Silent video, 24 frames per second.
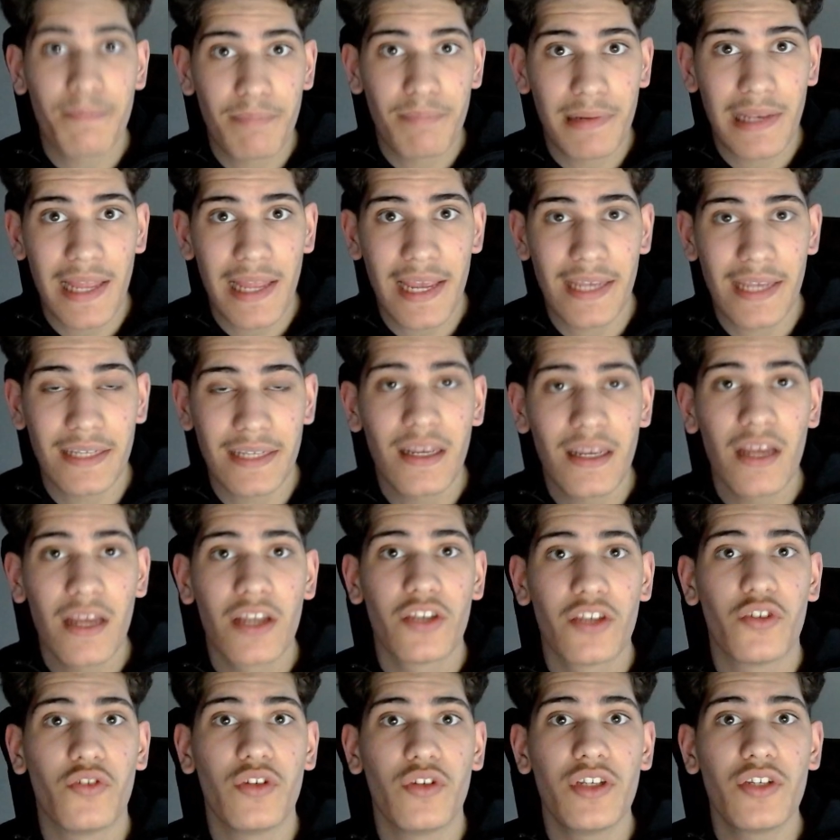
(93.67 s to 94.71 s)
playing,
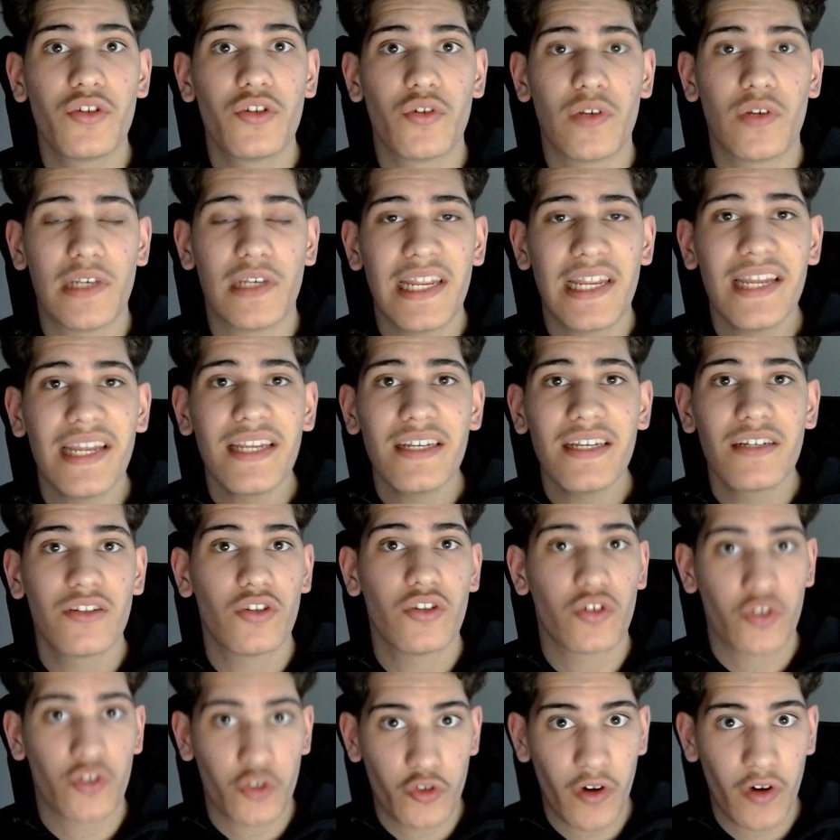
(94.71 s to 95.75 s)
you need to link
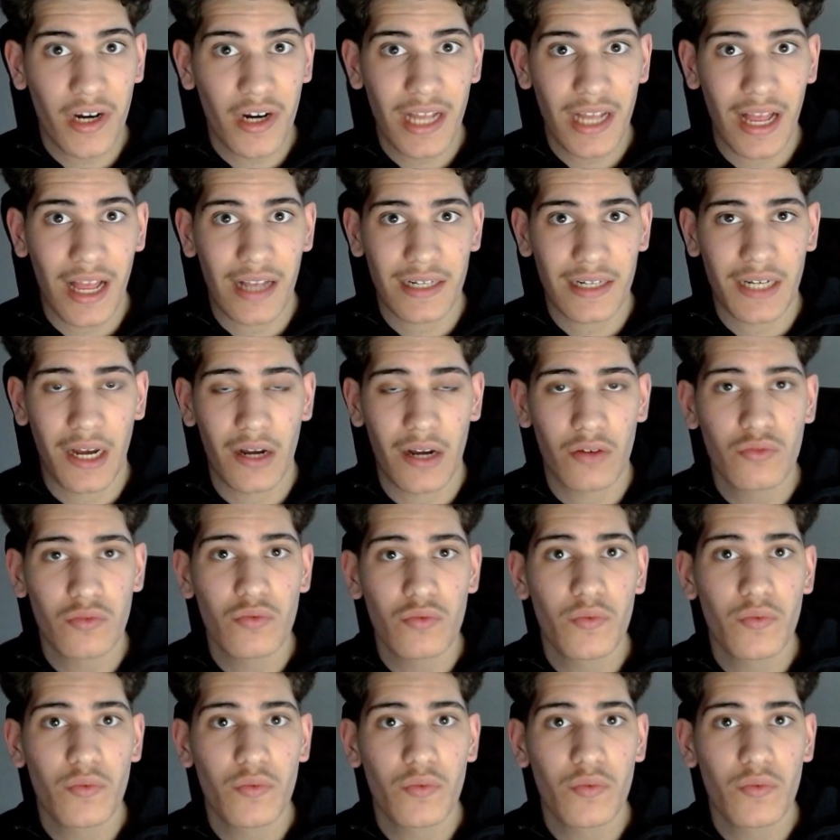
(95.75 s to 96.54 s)
your Krunker account